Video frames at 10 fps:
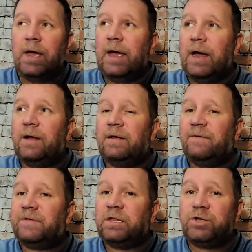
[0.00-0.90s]
And
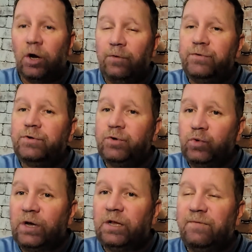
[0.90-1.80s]
if they don't
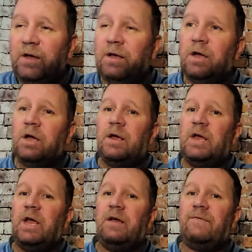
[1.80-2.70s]
do anything,
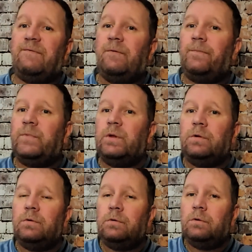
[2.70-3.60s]
if
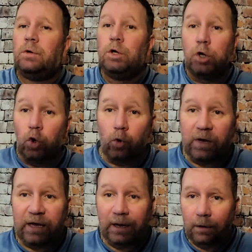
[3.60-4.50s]

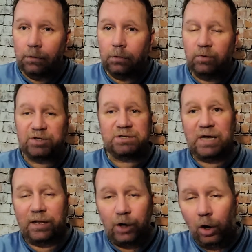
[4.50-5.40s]
Louie, which is
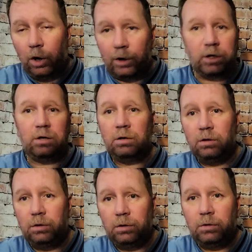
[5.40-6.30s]
Ed York,
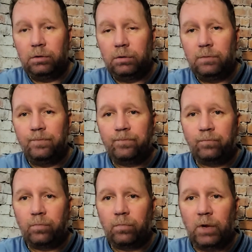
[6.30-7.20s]

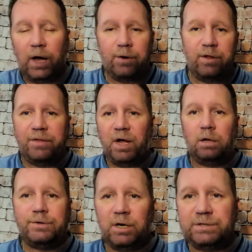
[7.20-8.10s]
out of the
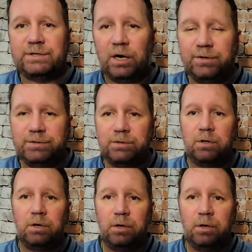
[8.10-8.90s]
Donald Duck sons,